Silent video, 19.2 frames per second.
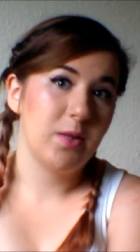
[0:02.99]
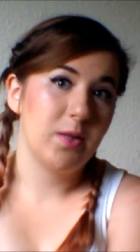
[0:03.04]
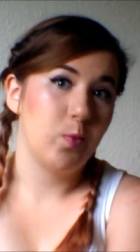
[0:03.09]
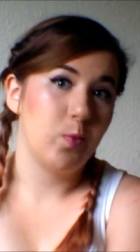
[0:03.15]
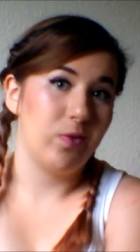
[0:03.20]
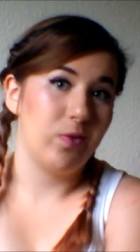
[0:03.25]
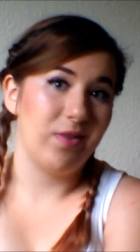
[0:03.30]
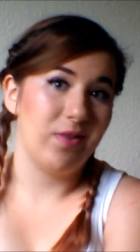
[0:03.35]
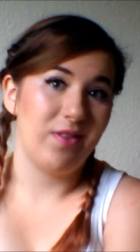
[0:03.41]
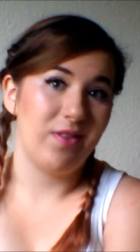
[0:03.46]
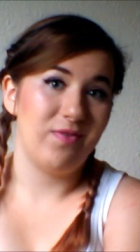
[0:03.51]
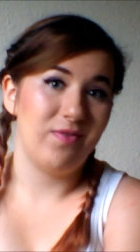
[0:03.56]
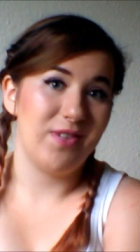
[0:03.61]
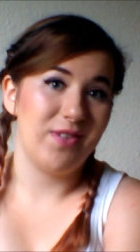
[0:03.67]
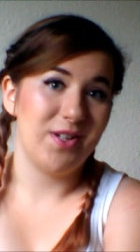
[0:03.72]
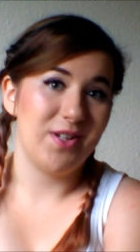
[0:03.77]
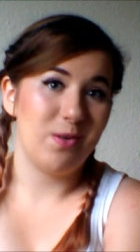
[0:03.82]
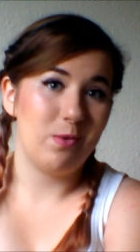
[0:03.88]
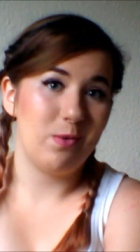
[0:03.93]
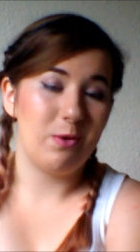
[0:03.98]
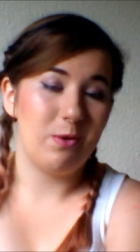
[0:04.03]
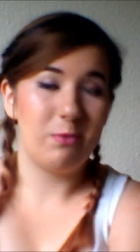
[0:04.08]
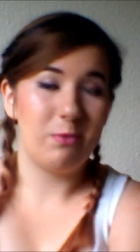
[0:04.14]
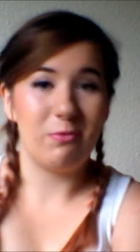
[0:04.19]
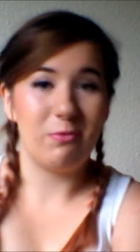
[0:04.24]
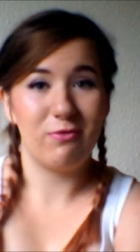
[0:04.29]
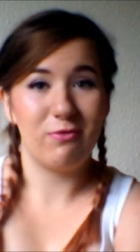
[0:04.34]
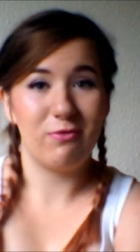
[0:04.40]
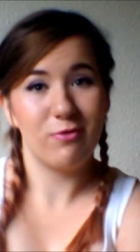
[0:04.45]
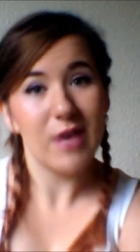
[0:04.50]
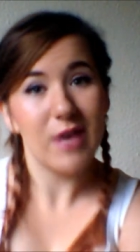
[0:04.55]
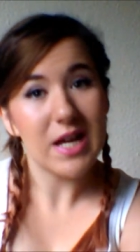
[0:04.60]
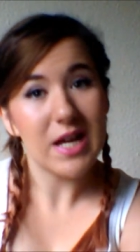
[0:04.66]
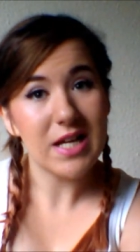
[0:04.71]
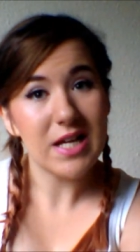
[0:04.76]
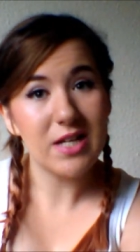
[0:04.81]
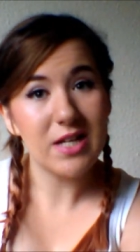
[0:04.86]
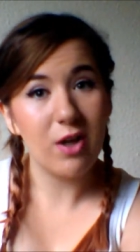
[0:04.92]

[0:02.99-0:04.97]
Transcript: with this video, I'm afraid.